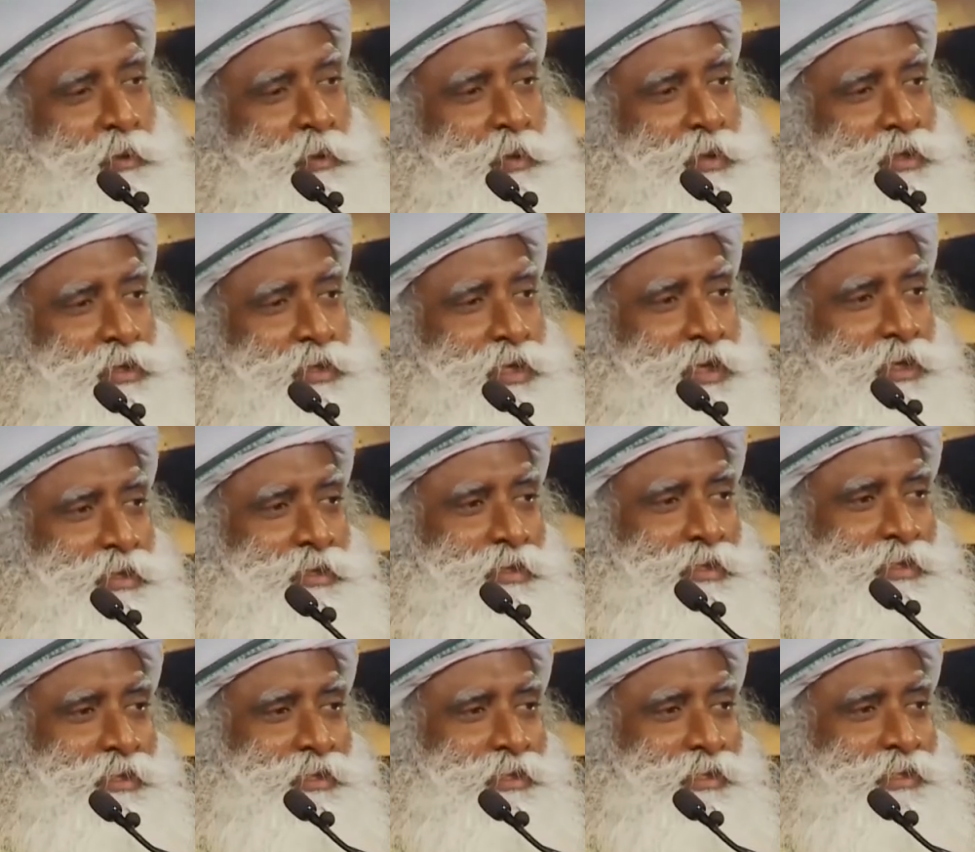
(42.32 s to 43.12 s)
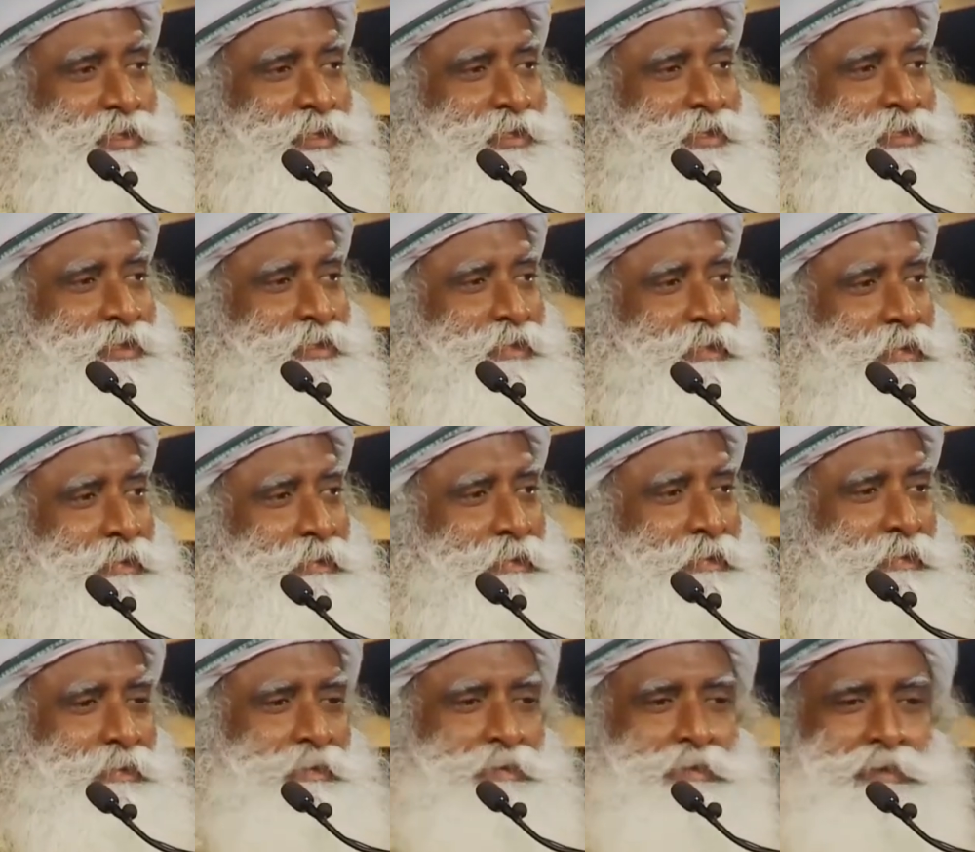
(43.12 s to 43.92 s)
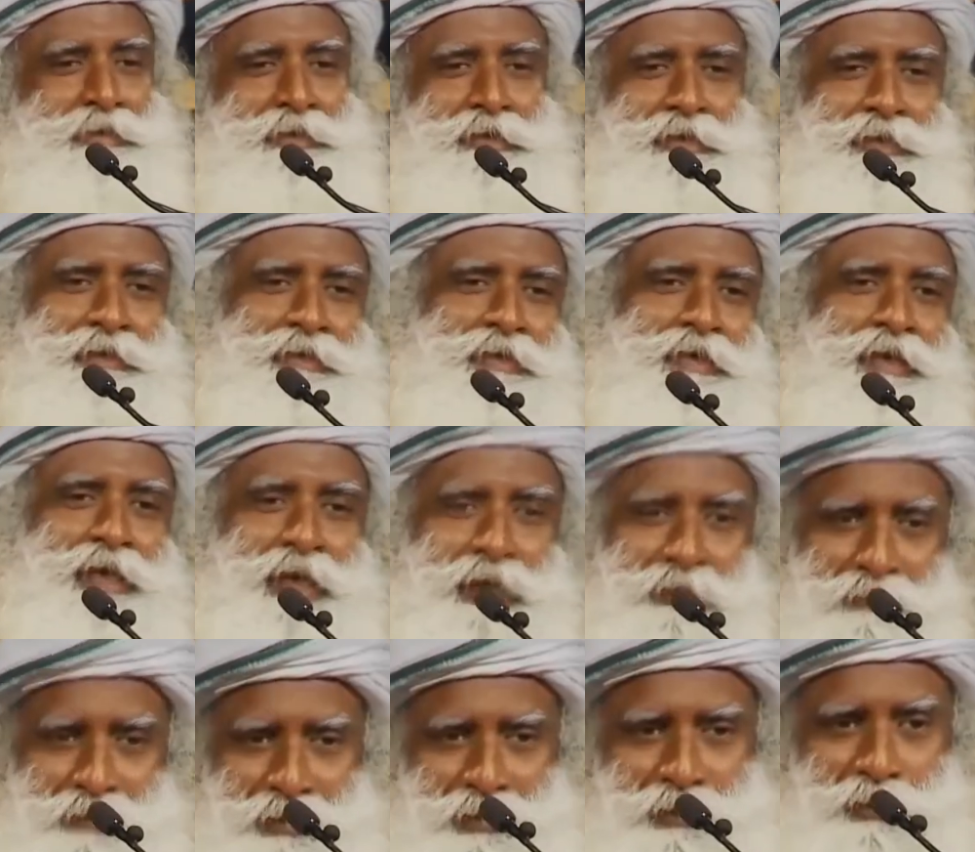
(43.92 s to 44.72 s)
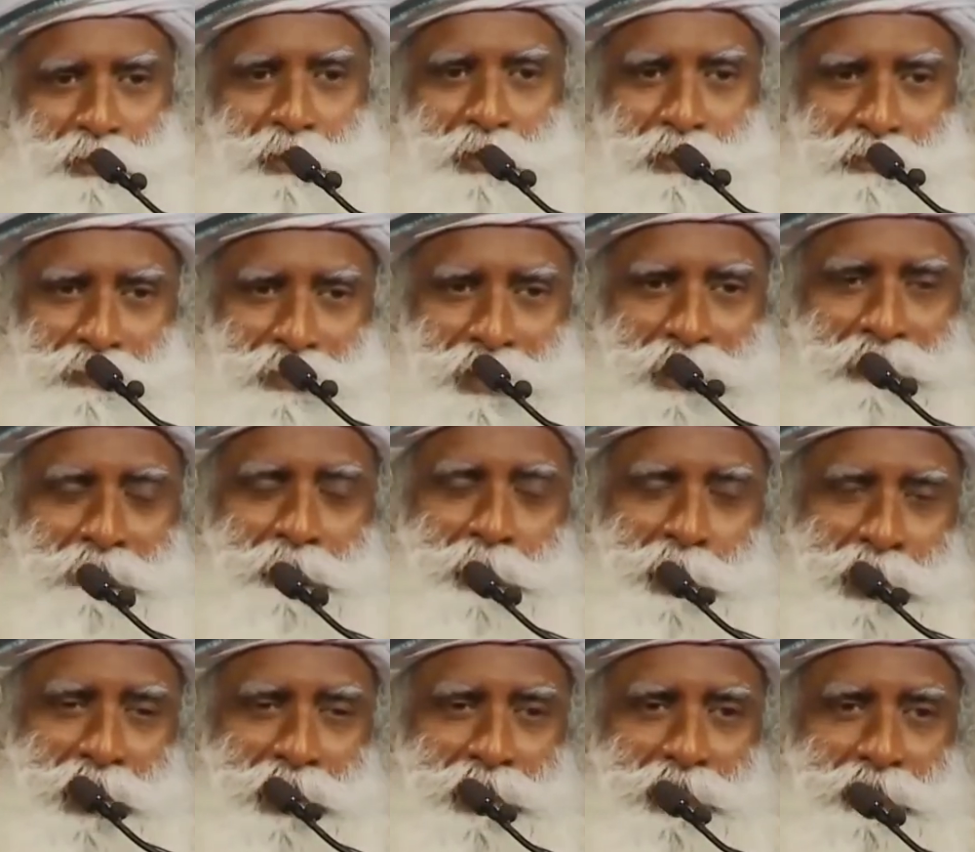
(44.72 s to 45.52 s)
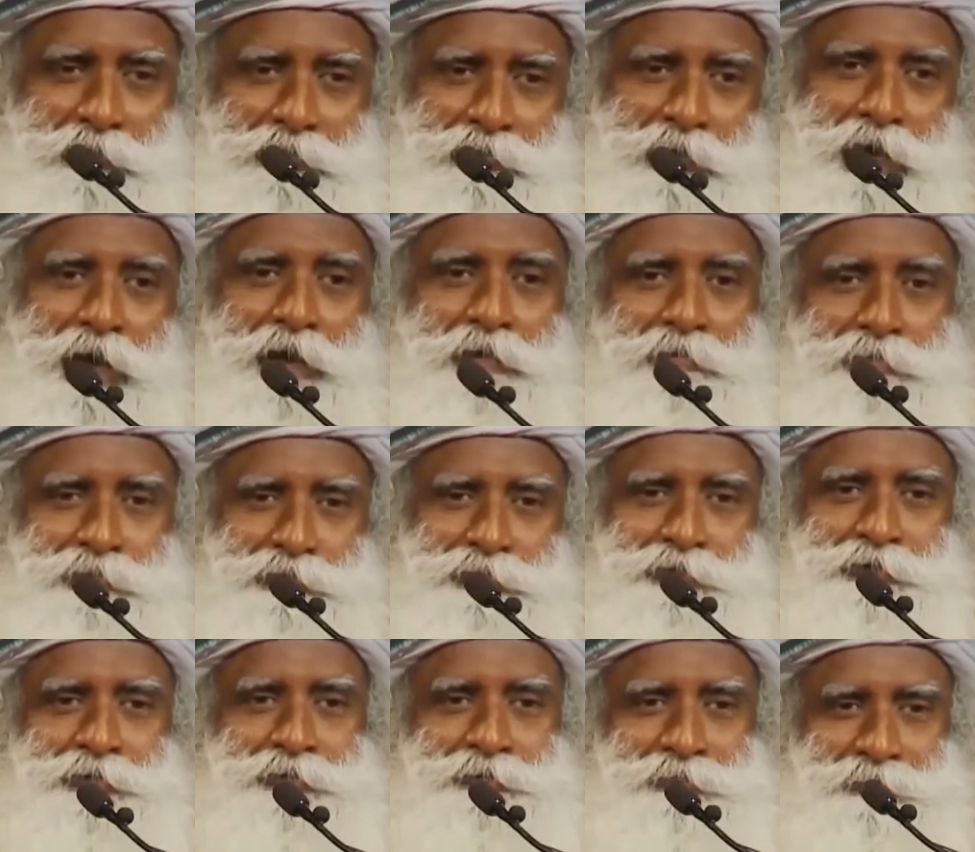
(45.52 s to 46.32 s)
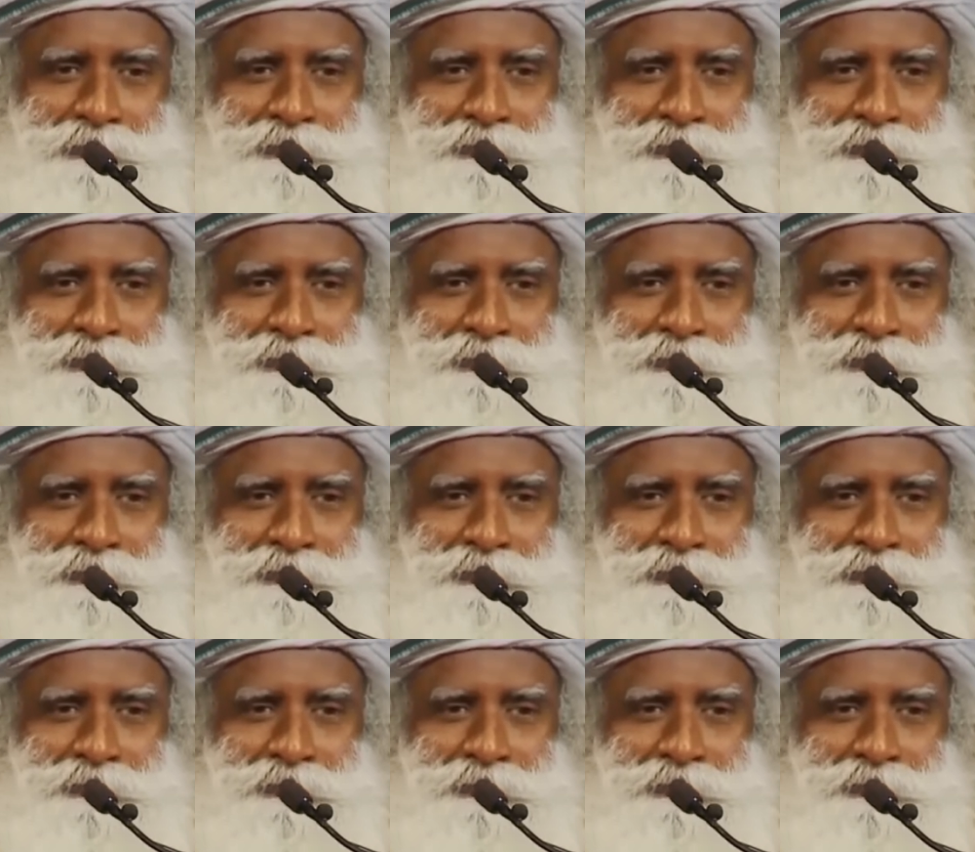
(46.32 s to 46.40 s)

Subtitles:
was considered, I will do it when I'm 85.